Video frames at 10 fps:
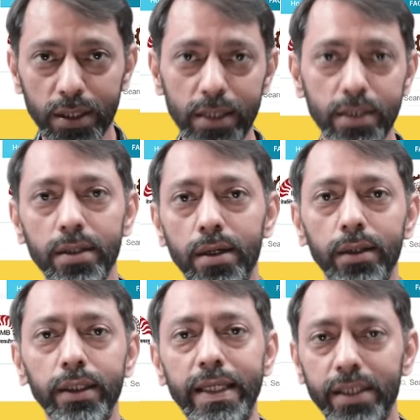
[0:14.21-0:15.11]
is
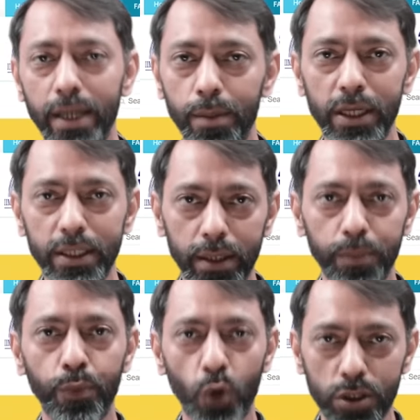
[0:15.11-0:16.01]
the
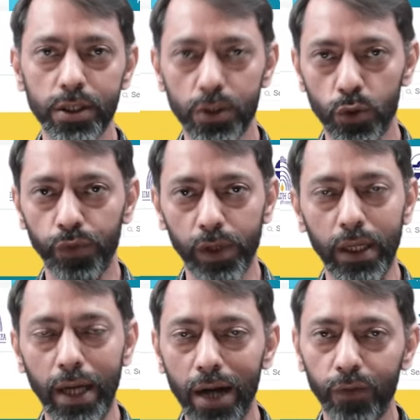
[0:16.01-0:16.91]
step-by-step process to fill
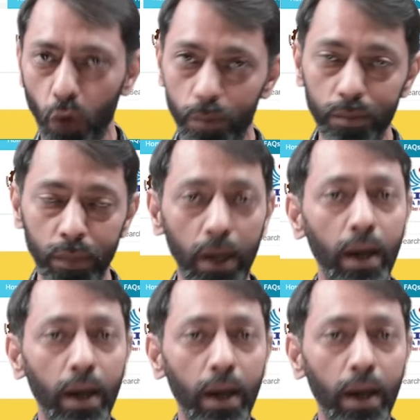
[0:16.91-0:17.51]
the CAT form